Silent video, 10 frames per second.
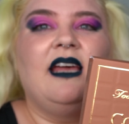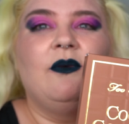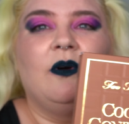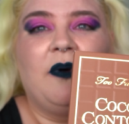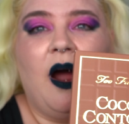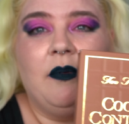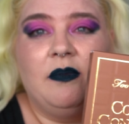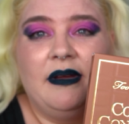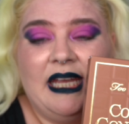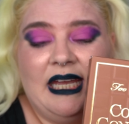I will
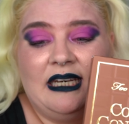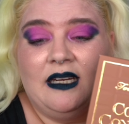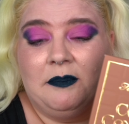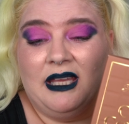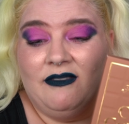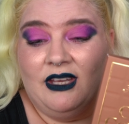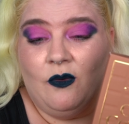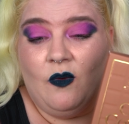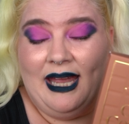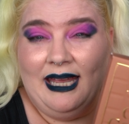probably end up giving
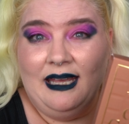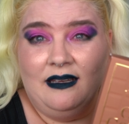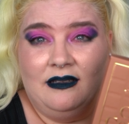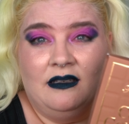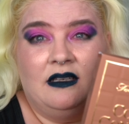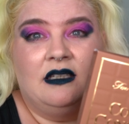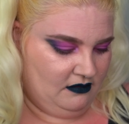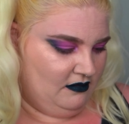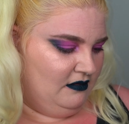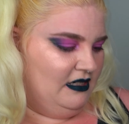away.
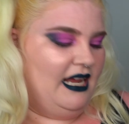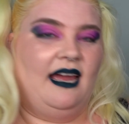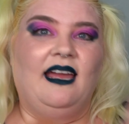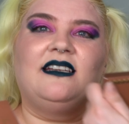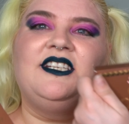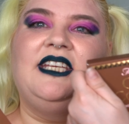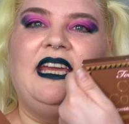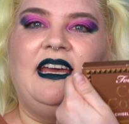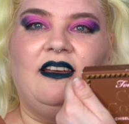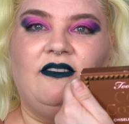Yeah, I actually
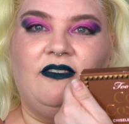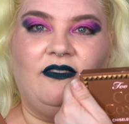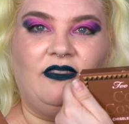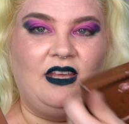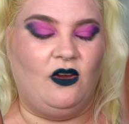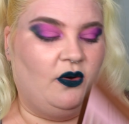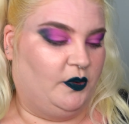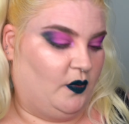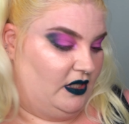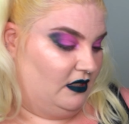have the old
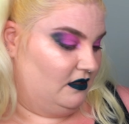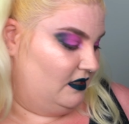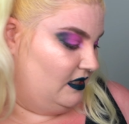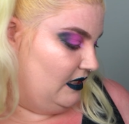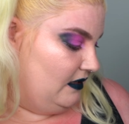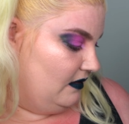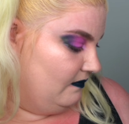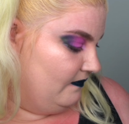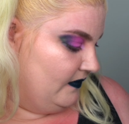one still.